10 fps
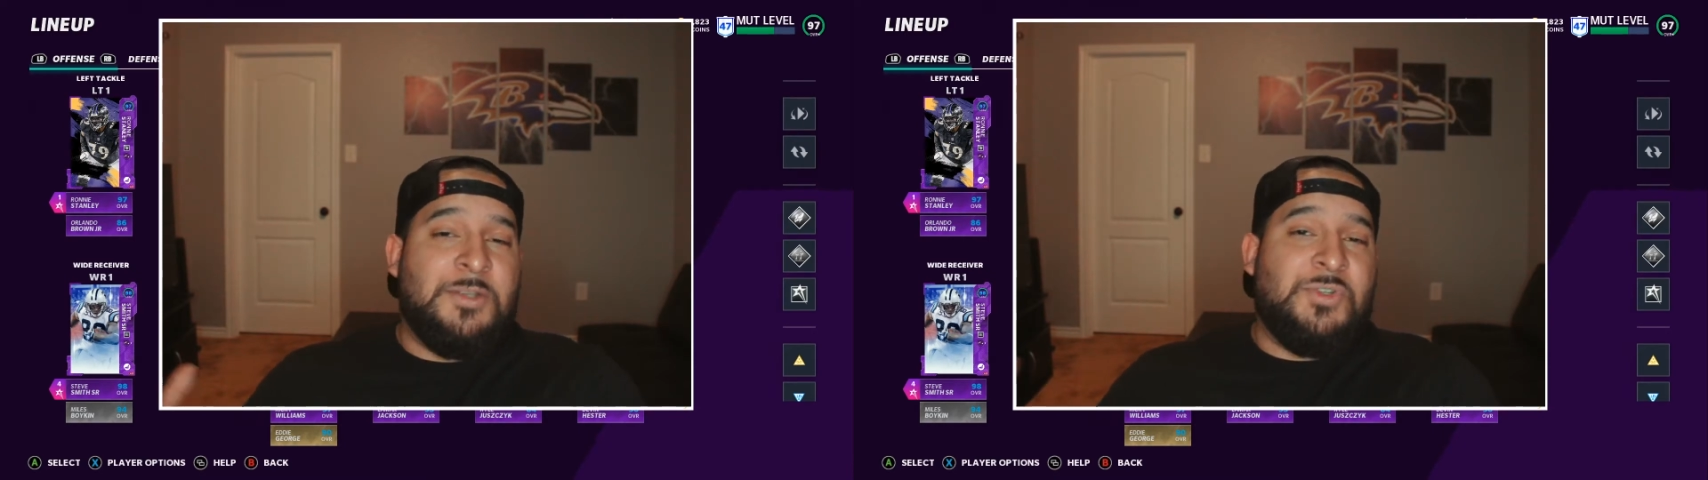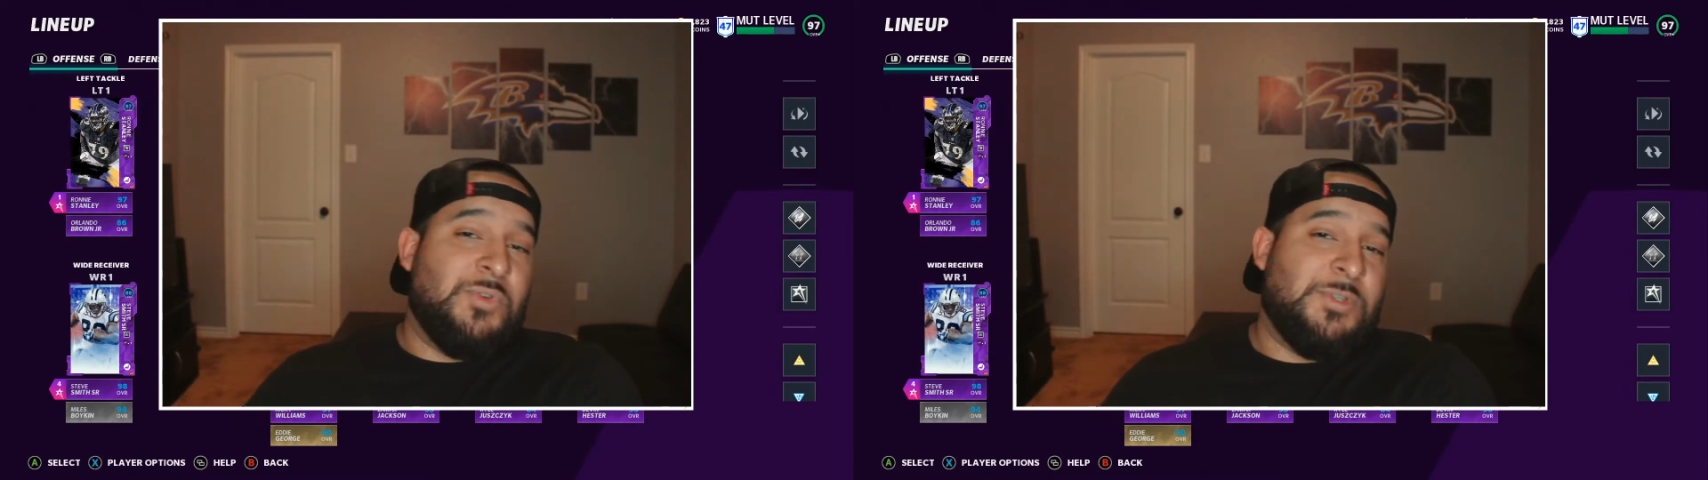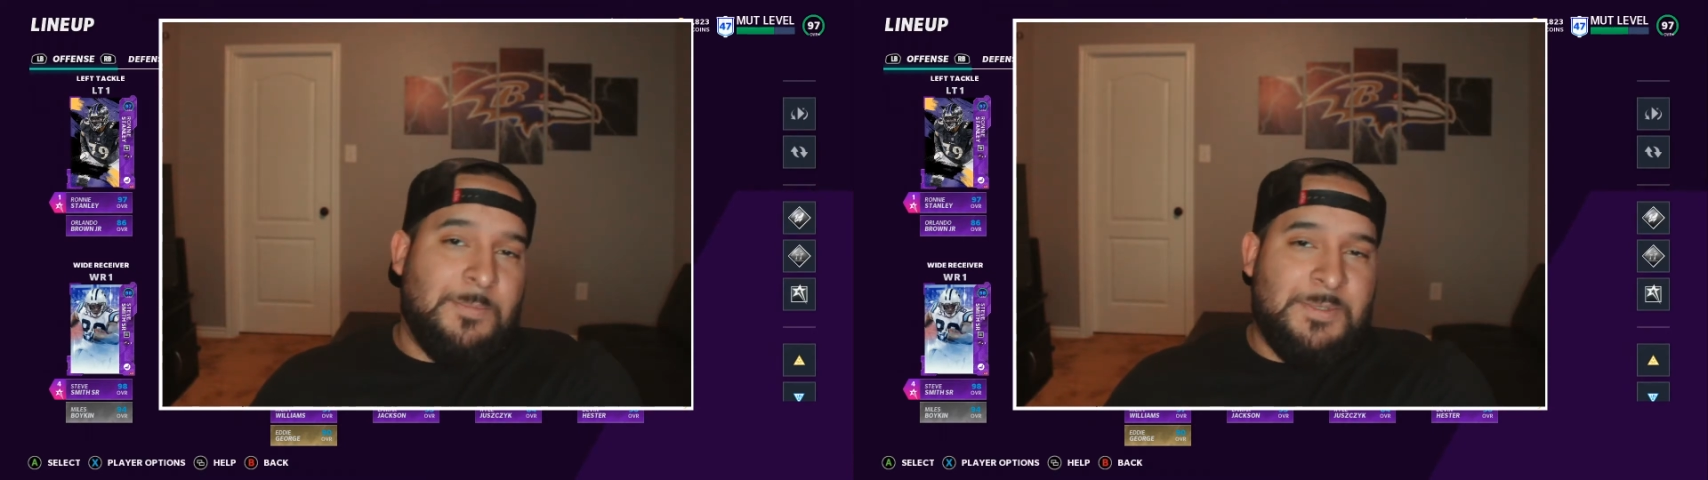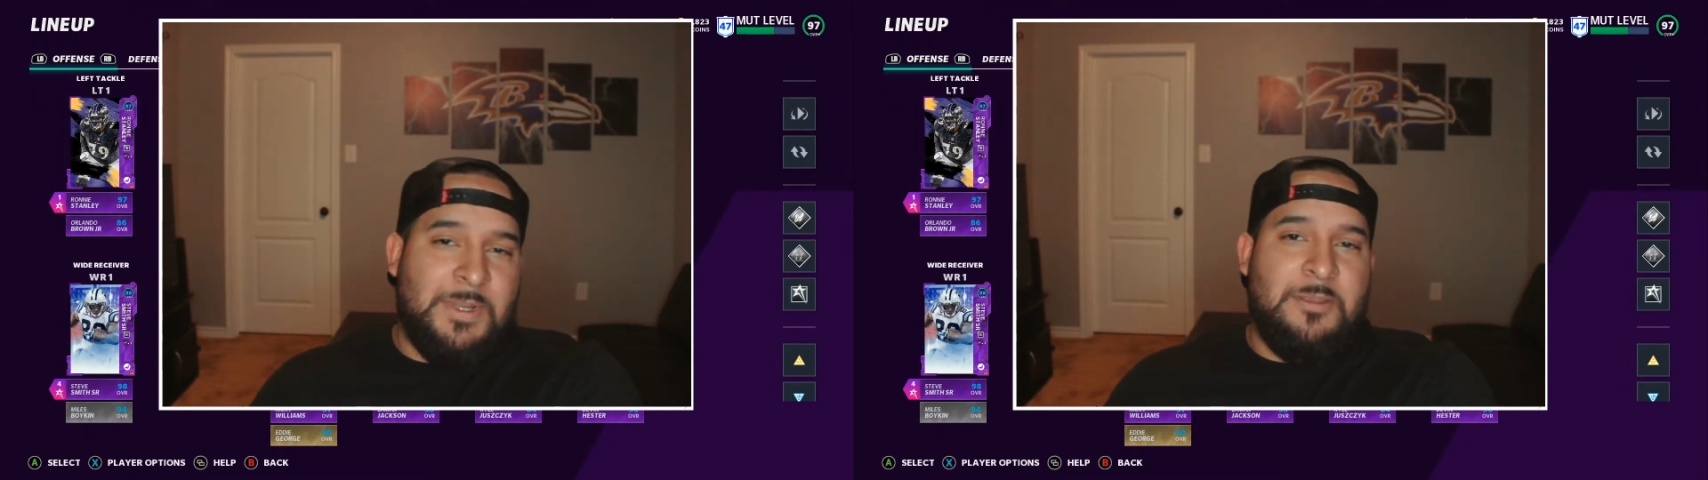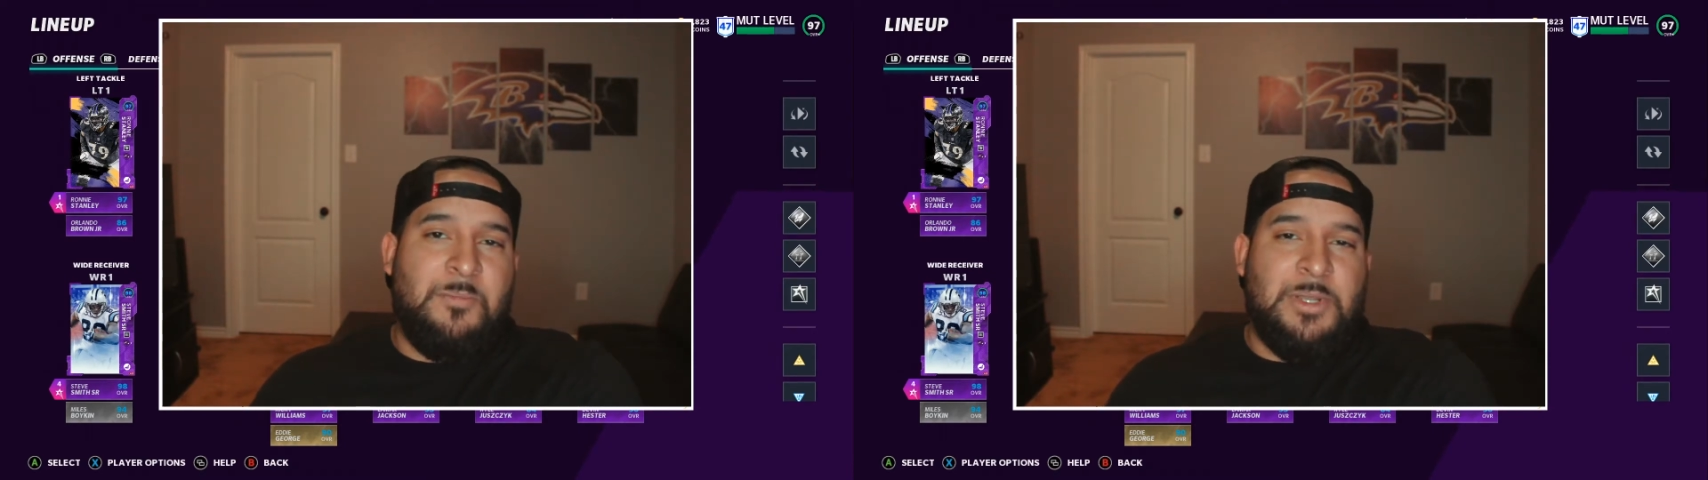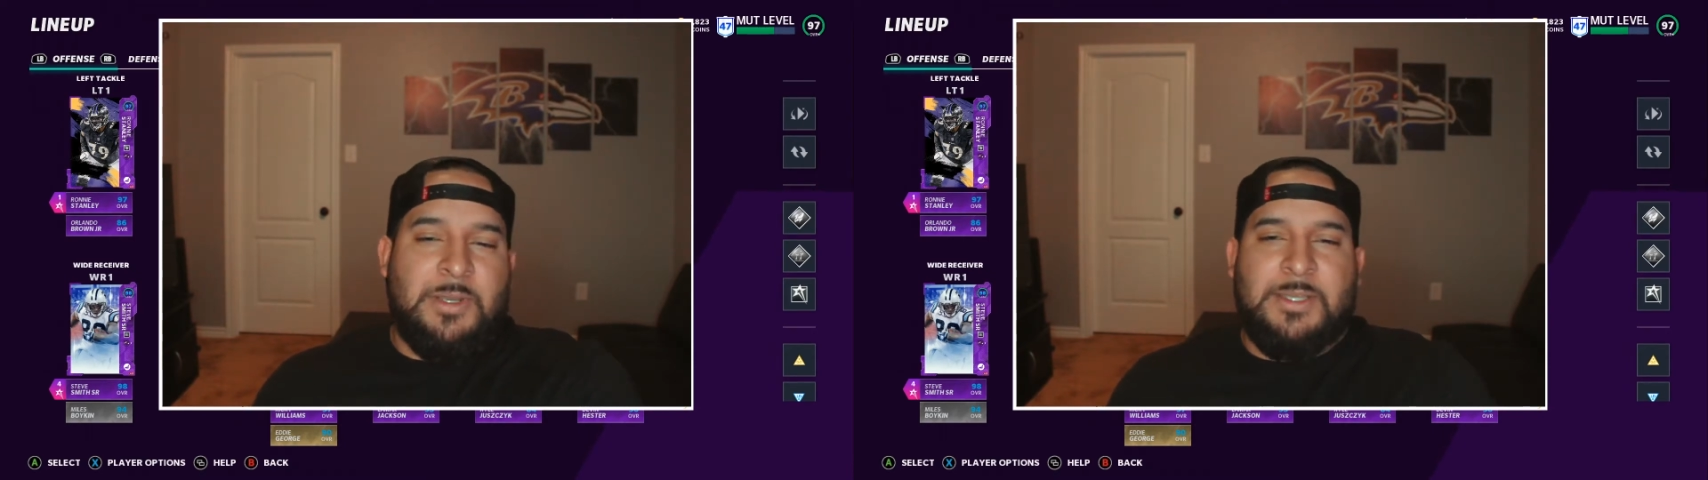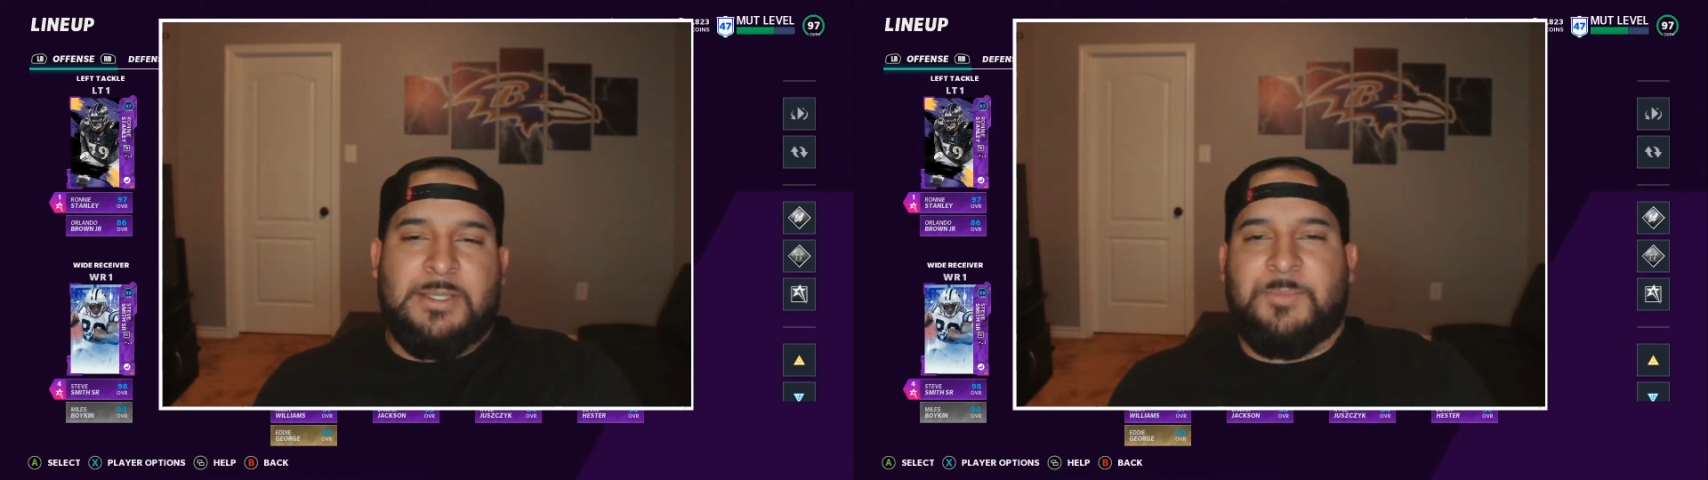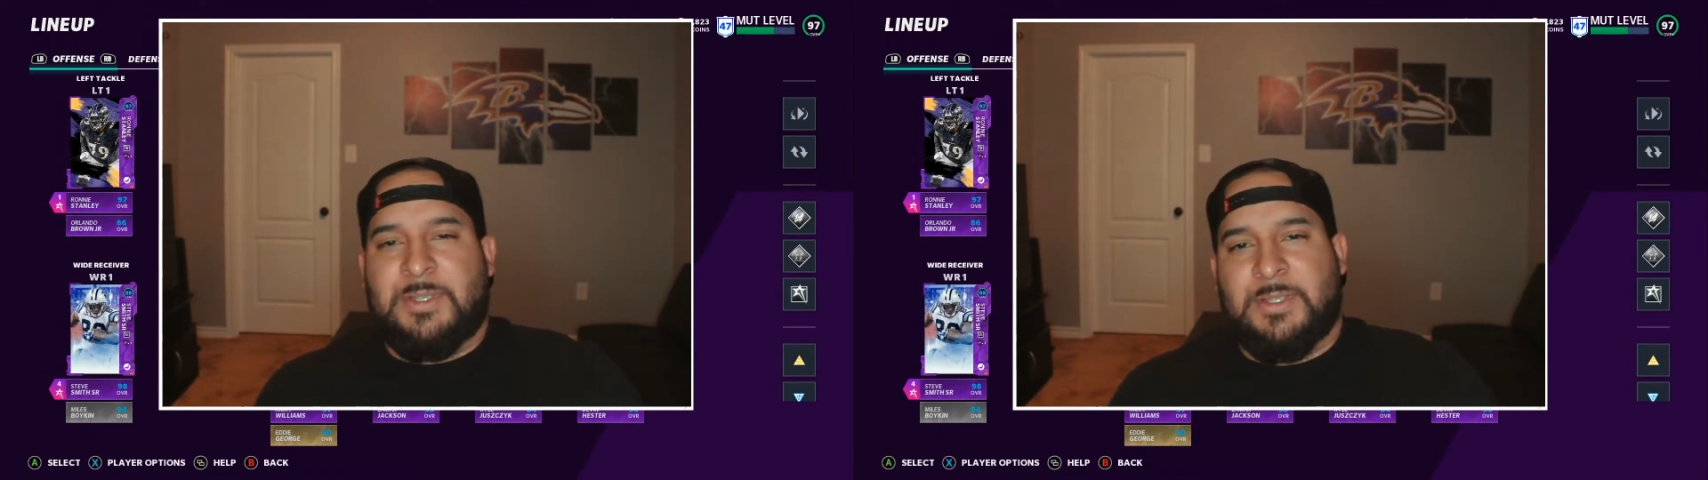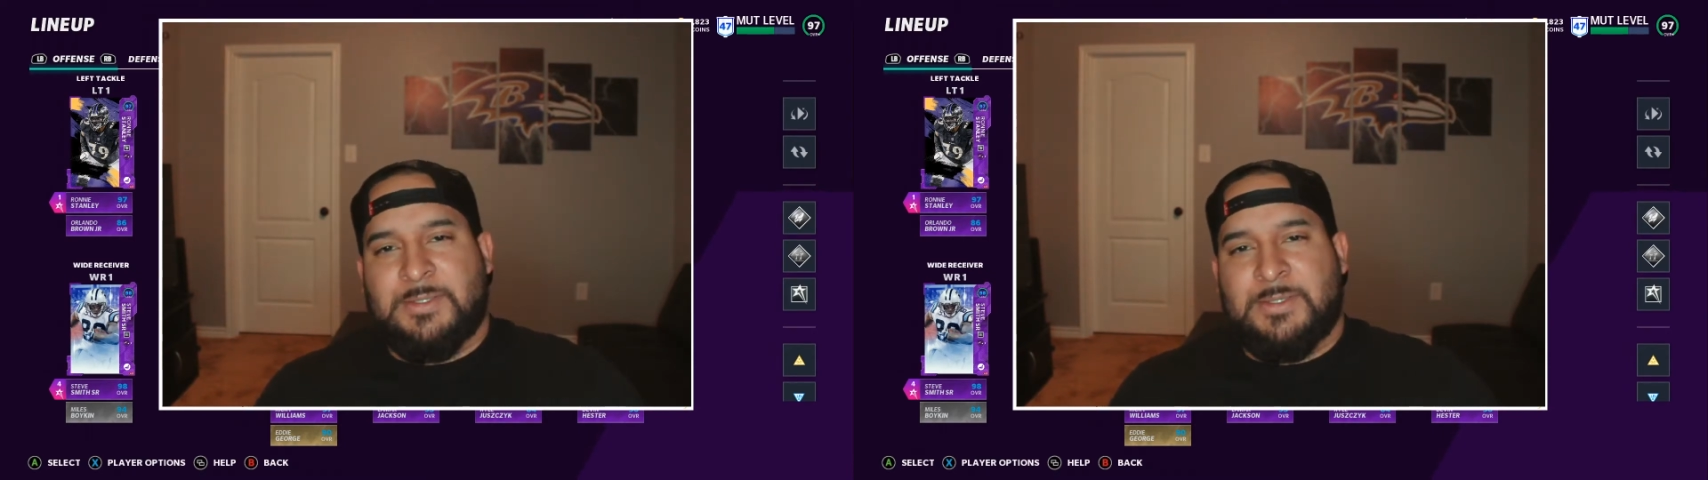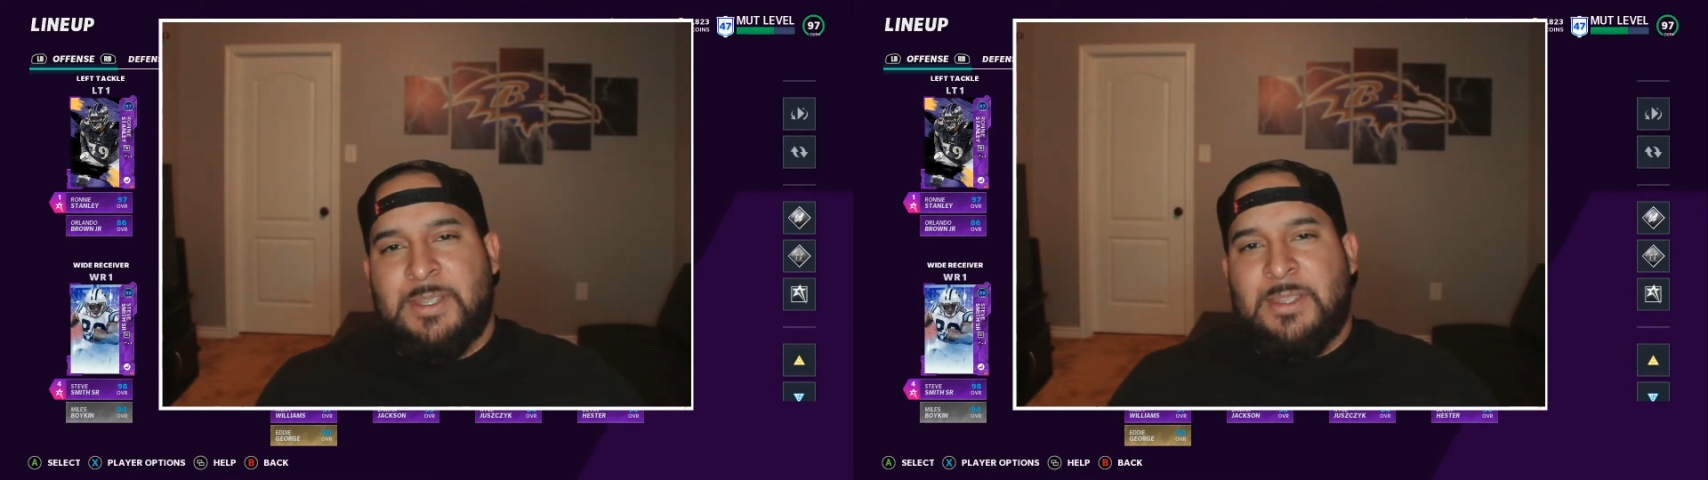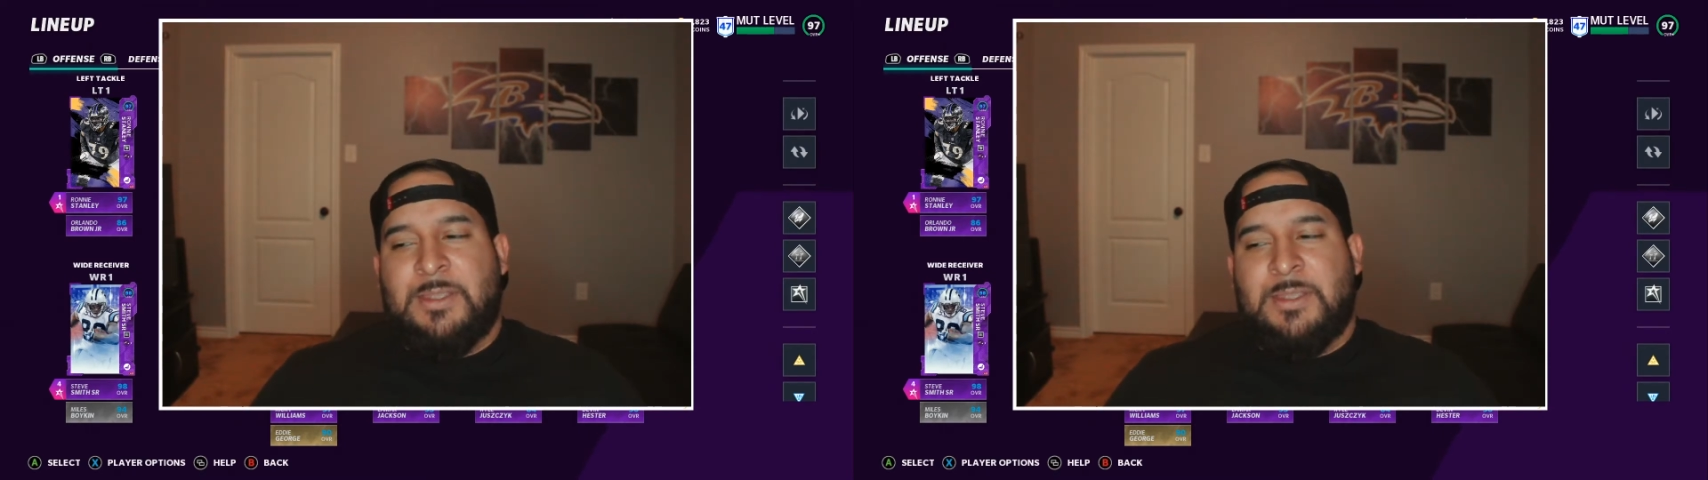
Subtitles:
to skip to the abilities because